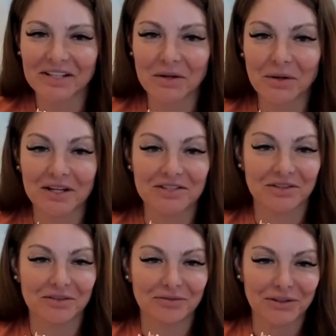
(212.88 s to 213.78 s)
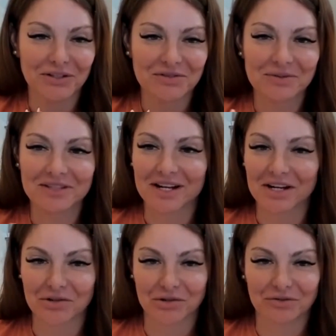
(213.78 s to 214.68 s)
Okay, so the first was
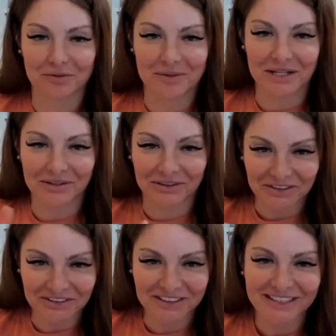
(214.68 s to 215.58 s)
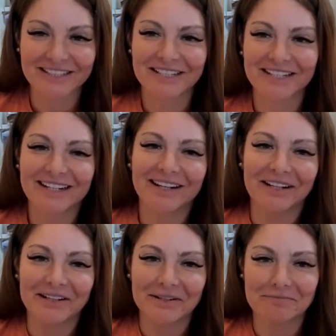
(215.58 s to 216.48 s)
not true for me at all.
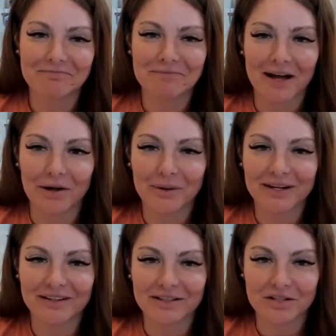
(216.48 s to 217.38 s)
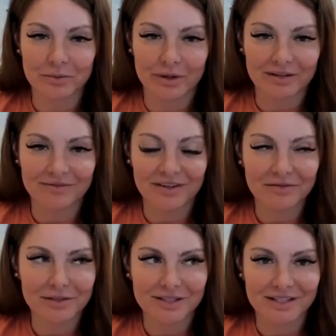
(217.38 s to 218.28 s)
I went on 25
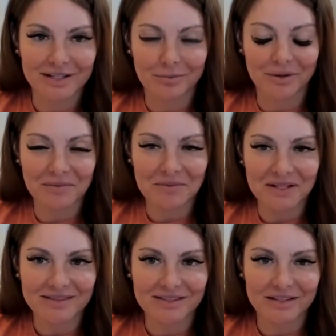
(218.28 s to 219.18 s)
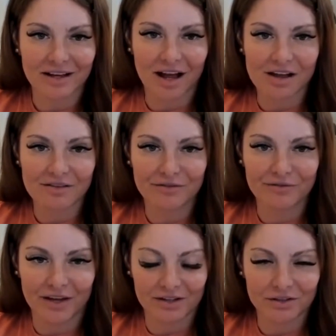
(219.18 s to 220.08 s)
listing appointments. I
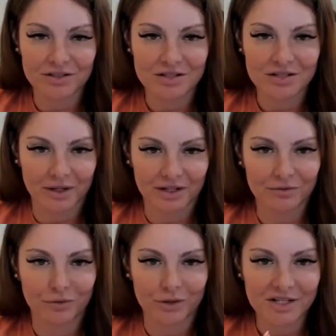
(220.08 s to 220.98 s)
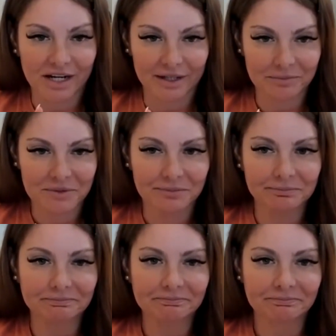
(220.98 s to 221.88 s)
failed 24 times
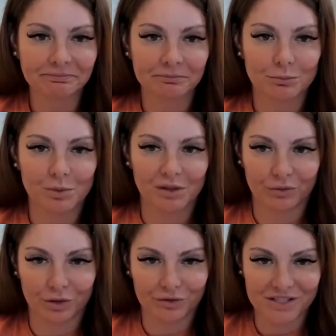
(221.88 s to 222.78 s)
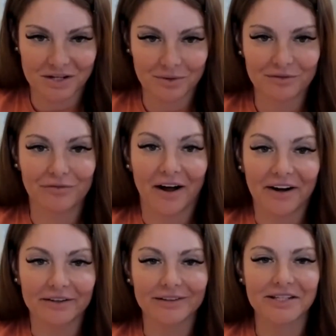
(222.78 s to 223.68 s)
before someone
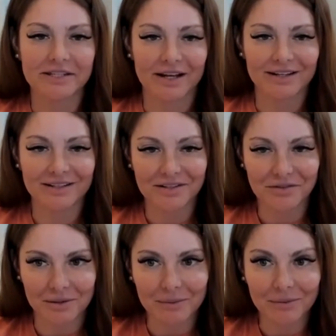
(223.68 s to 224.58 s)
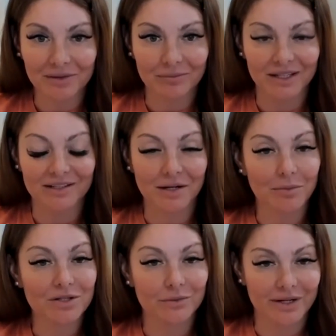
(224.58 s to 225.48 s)
finally signed an agreement with me,
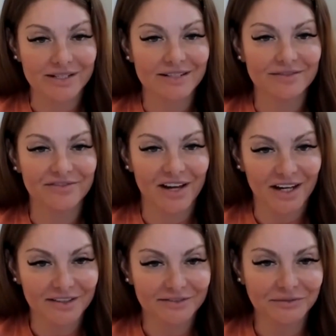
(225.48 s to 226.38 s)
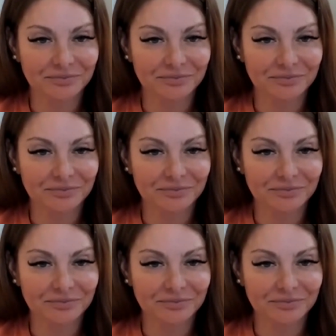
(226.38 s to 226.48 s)
number 25.